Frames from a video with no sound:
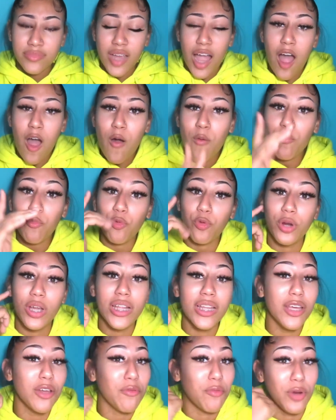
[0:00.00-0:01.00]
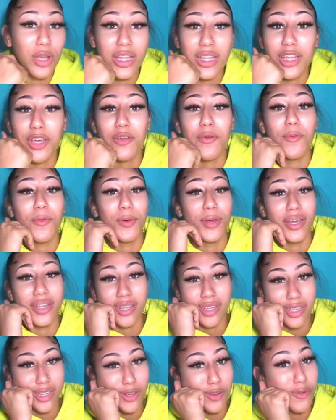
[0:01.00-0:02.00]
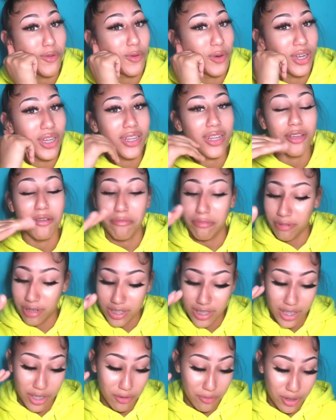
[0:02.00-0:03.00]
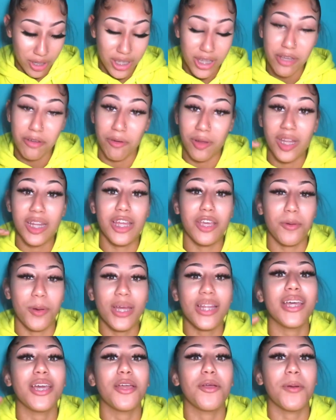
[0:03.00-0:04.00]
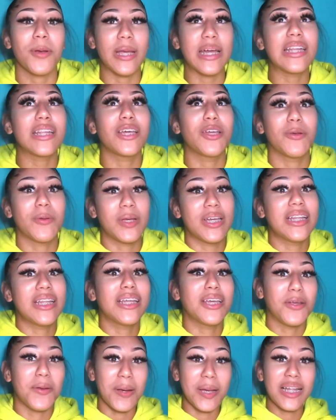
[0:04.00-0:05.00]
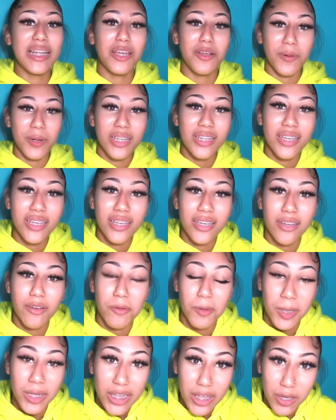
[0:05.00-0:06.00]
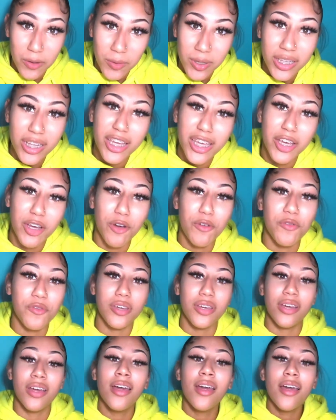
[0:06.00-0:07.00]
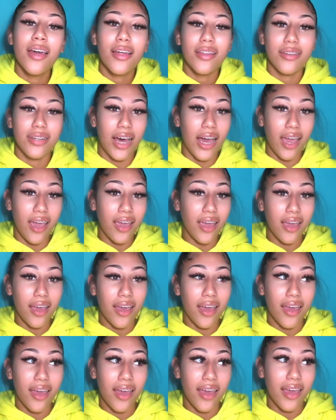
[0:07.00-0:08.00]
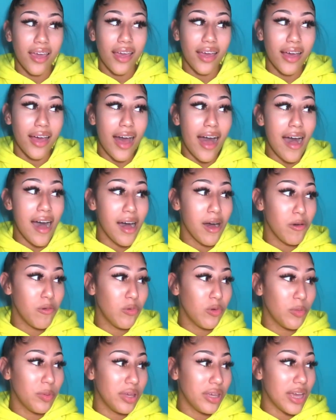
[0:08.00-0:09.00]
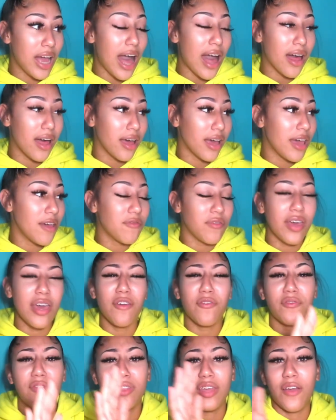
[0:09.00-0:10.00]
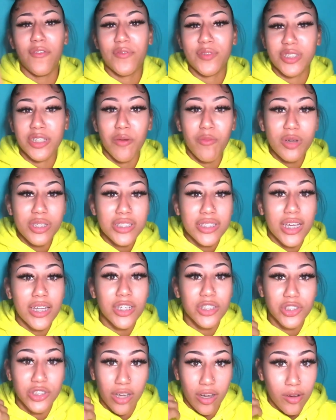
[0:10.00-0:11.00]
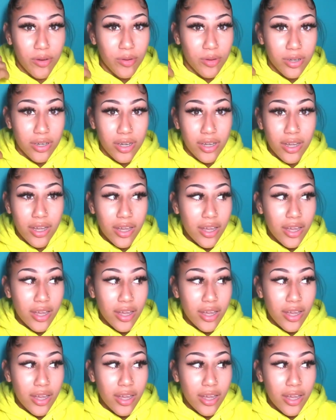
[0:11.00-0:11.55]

i'm really really really really really really really really really really really really really really, really goofy. Like, I would be, if, if, if someone said the joke